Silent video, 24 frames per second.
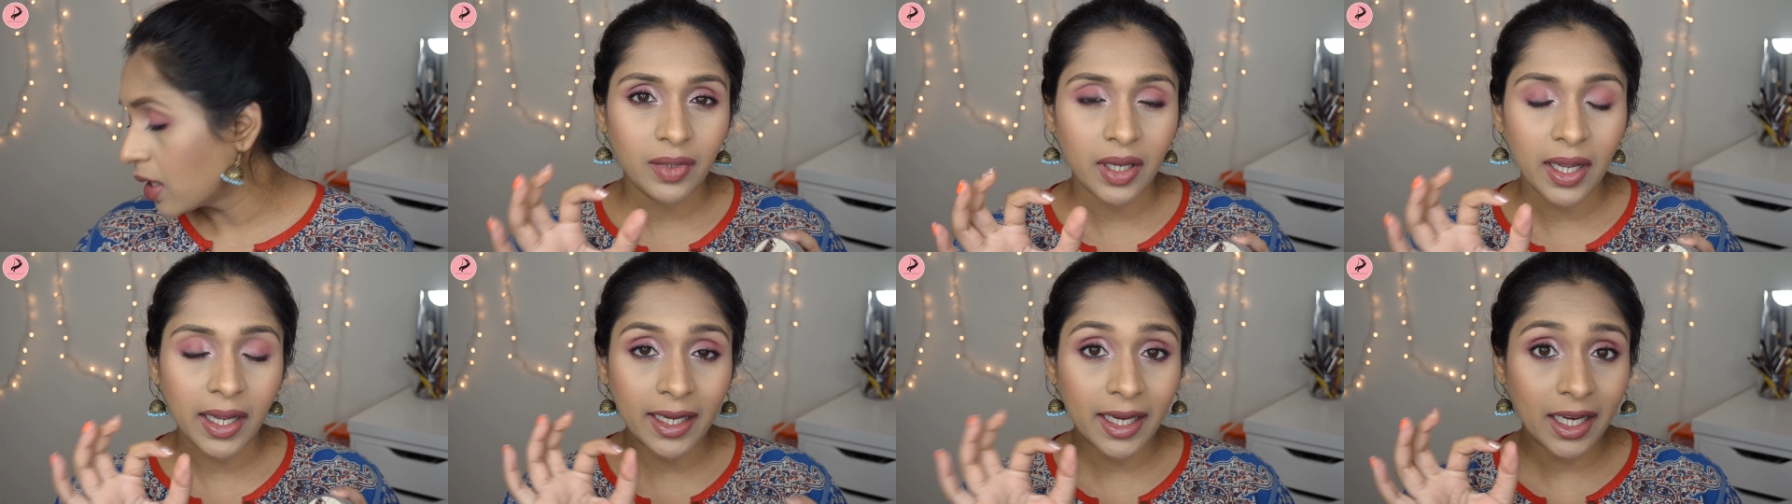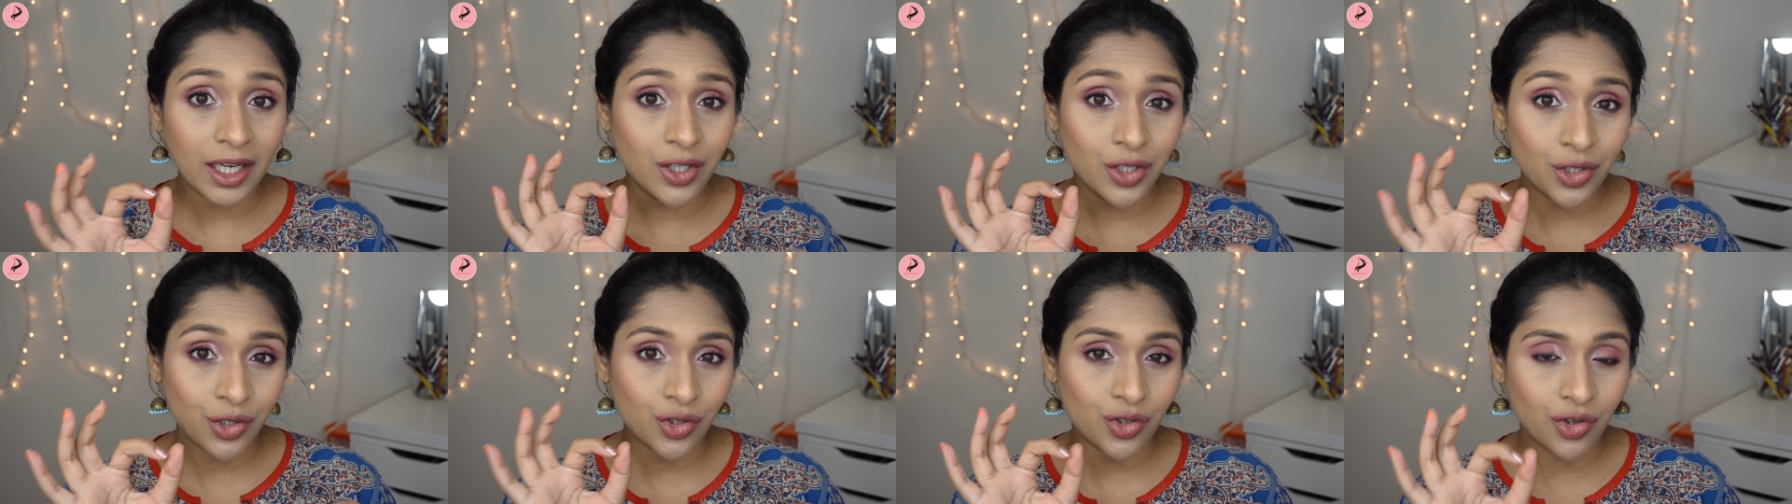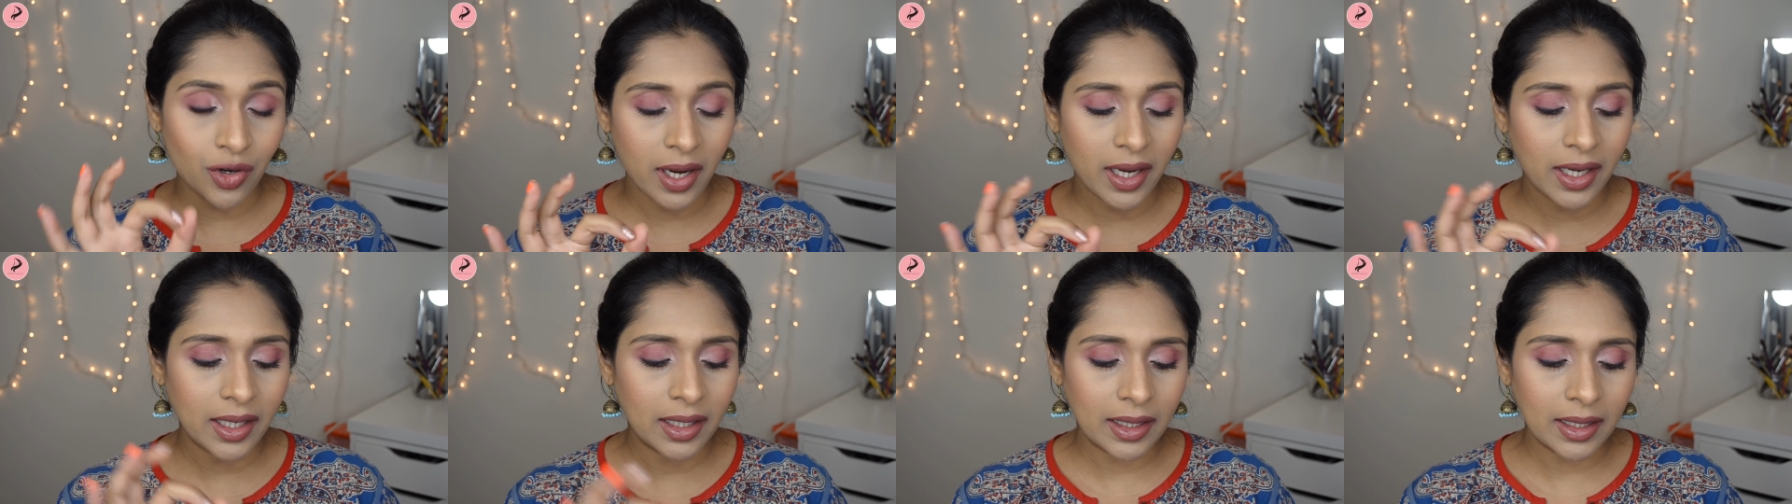I get to
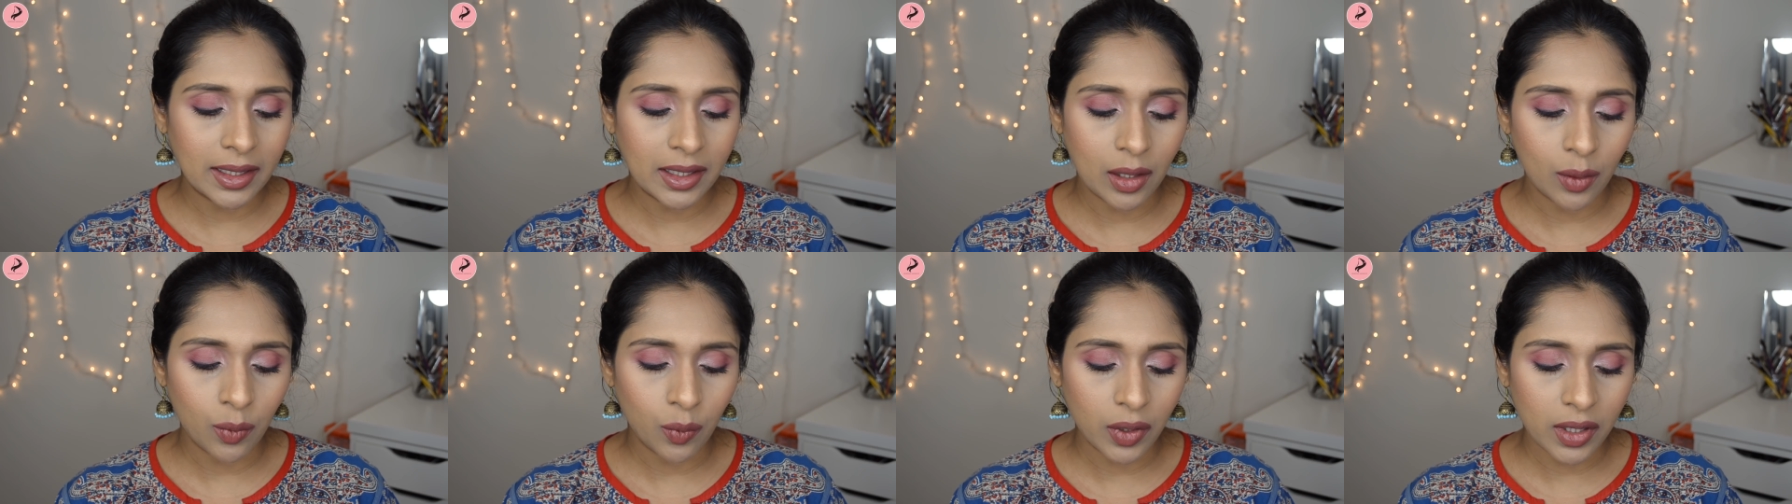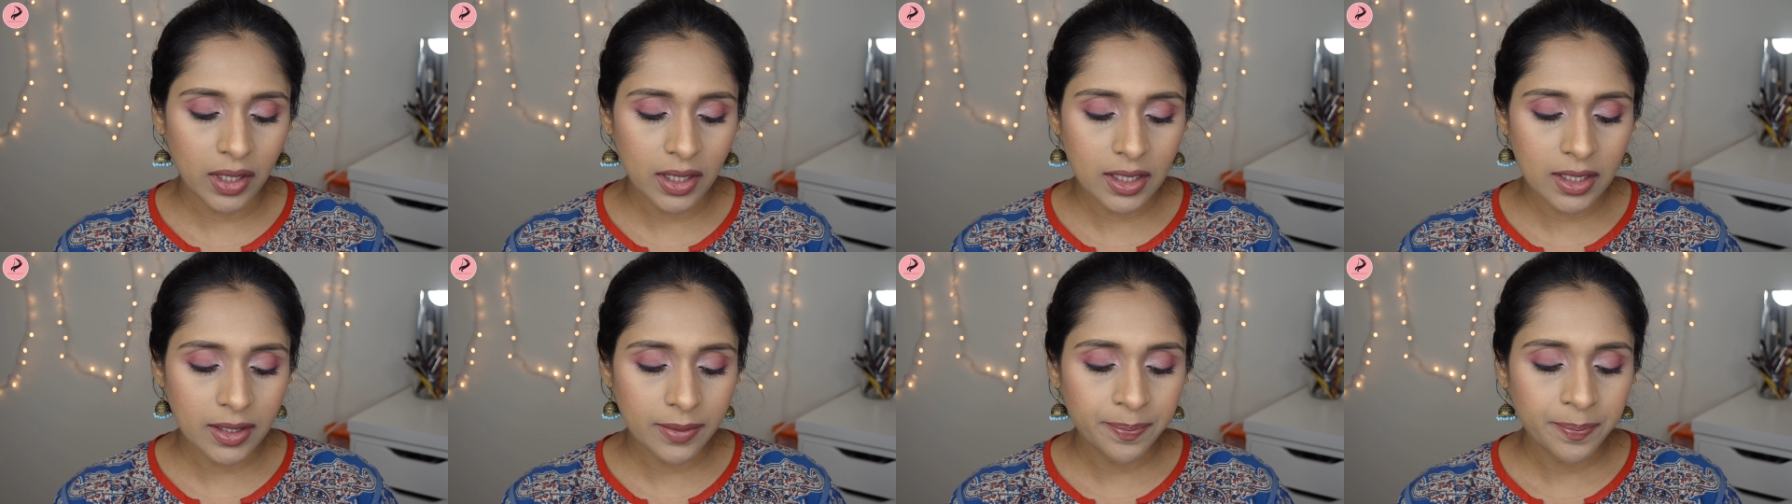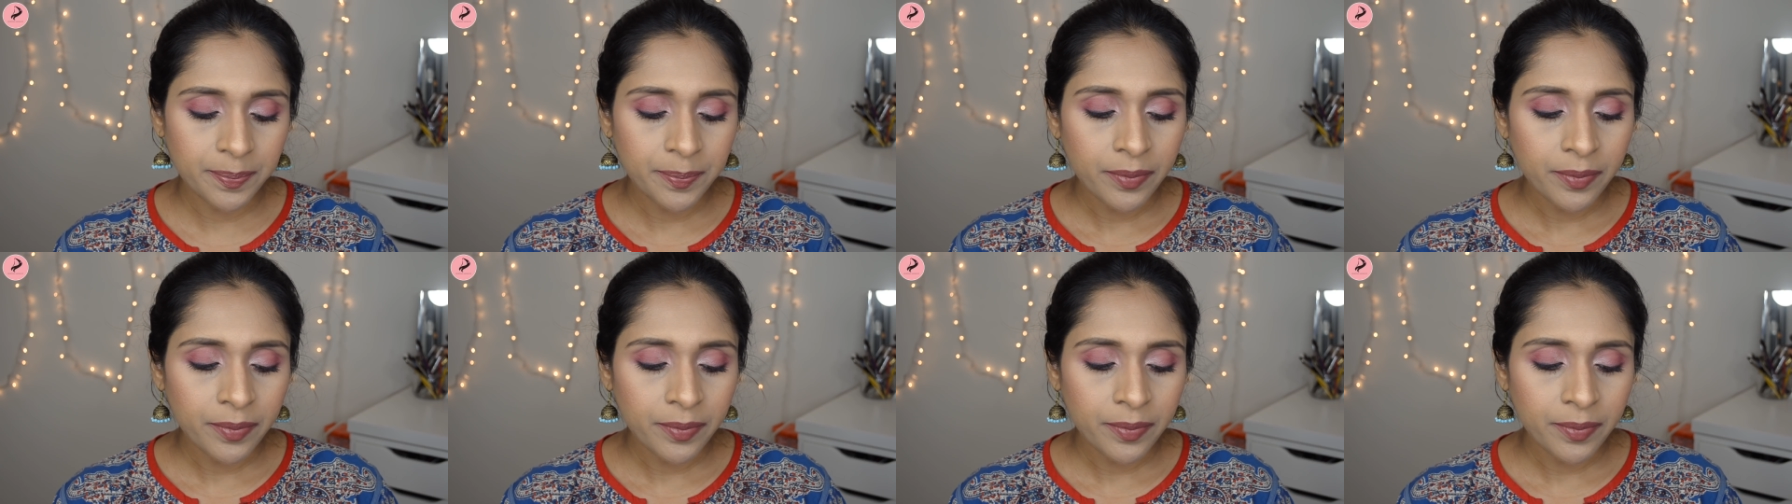try little ones.